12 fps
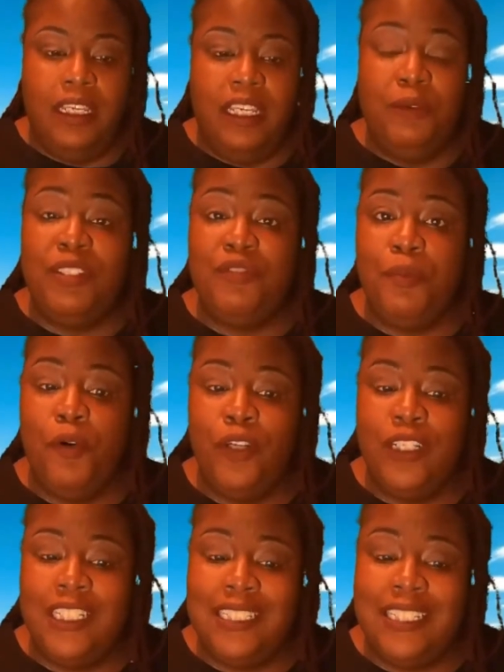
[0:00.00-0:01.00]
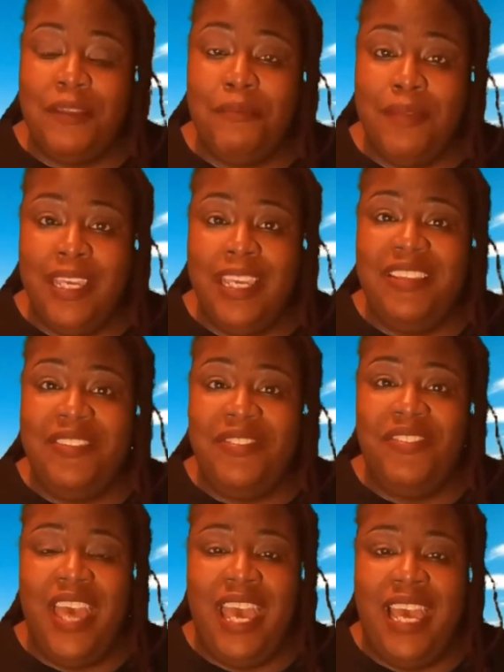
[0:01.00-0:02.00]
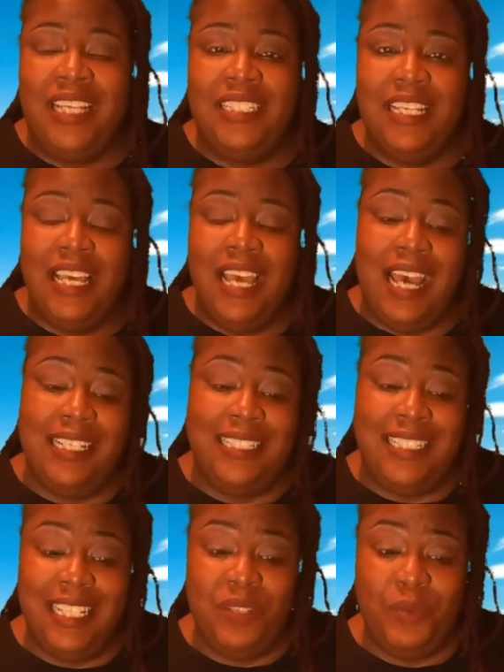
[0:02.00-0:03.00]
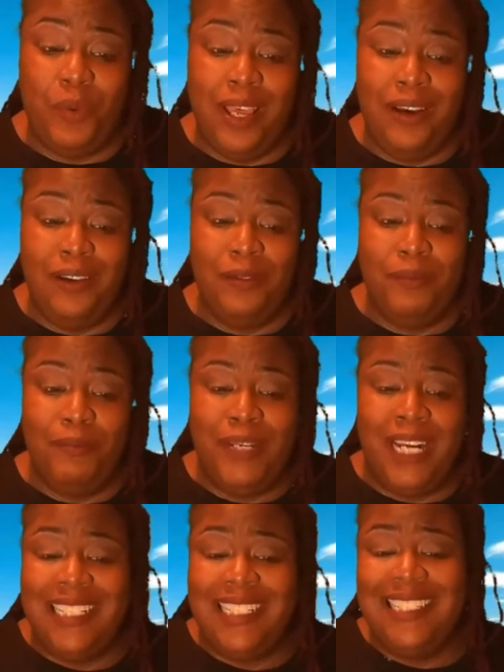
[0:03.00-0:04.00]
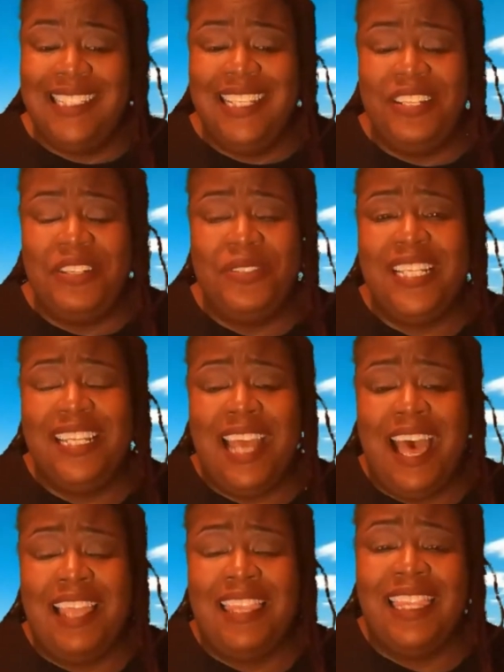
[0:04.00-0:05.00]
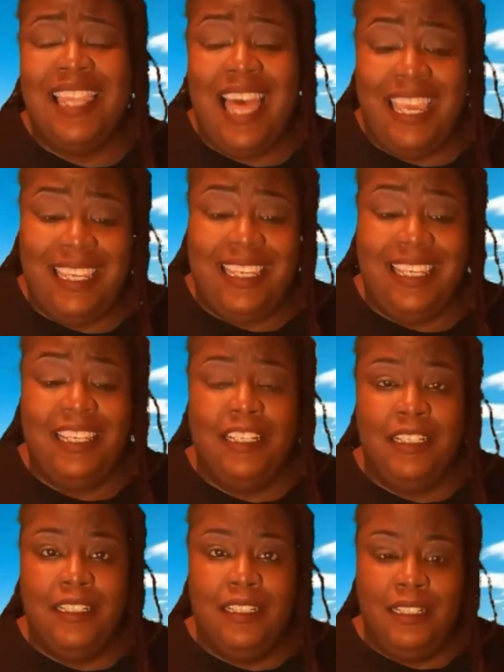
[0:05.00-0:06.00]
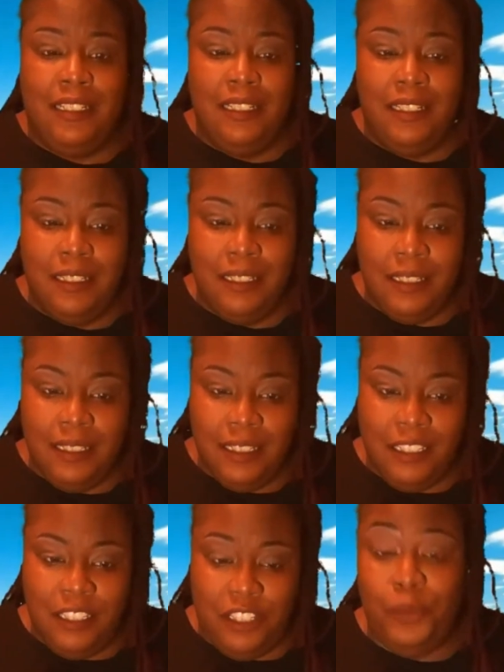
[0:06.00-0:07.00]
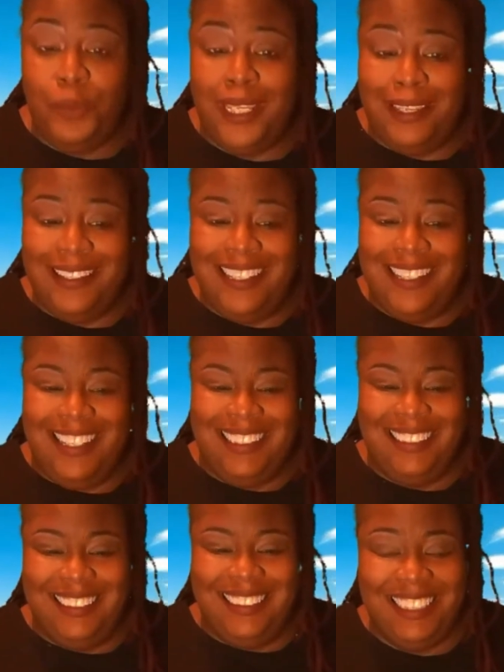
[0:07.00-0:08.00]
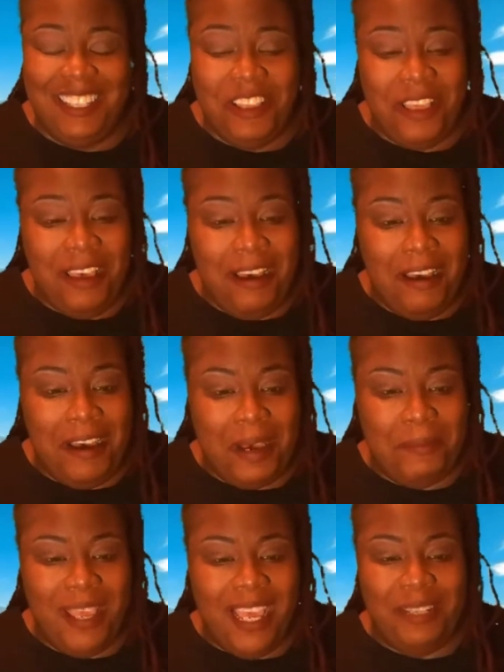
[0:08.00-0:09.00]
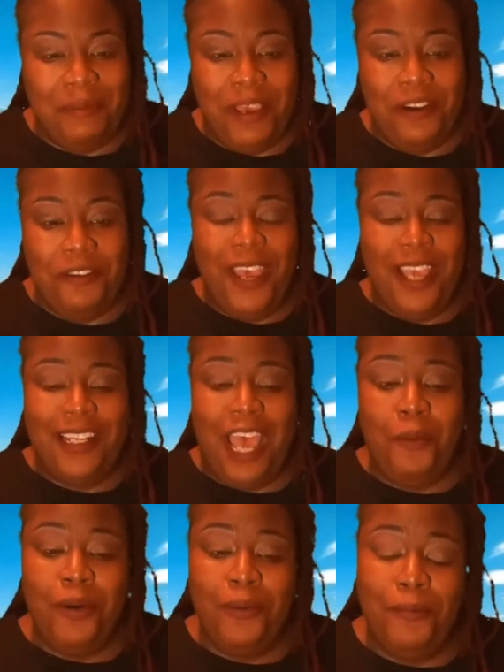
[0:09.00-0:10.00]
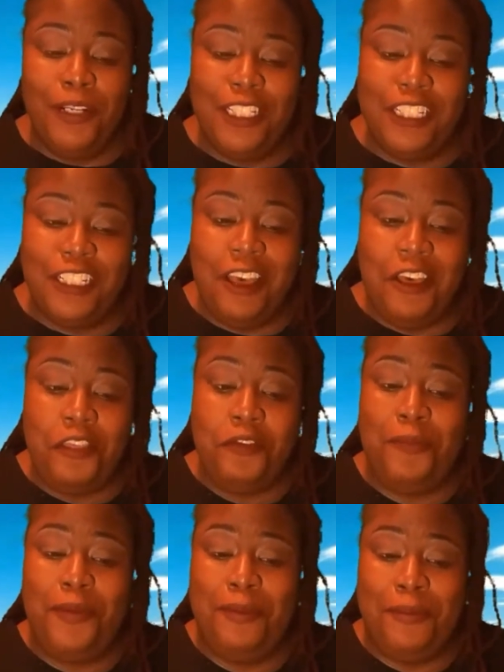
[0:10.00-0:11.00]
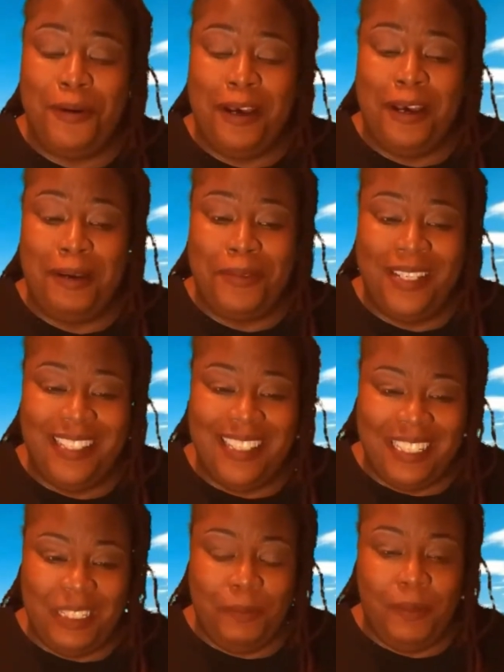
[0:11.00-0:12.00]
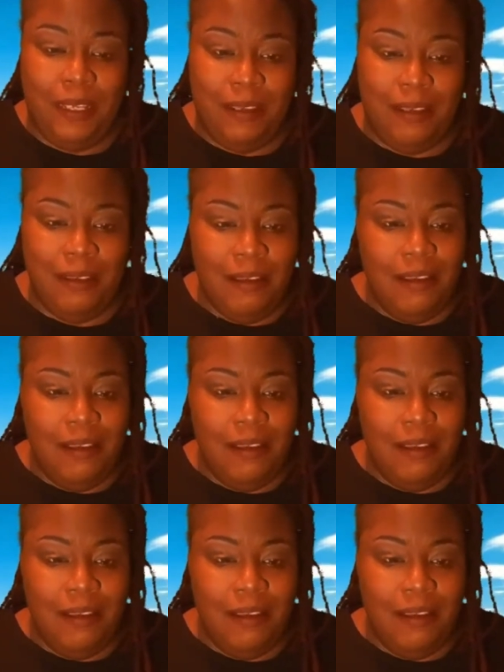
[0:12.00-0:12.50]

It was reported to me that I did well, but I still did not like doing it. As a matter of fact, I would push other people up to speak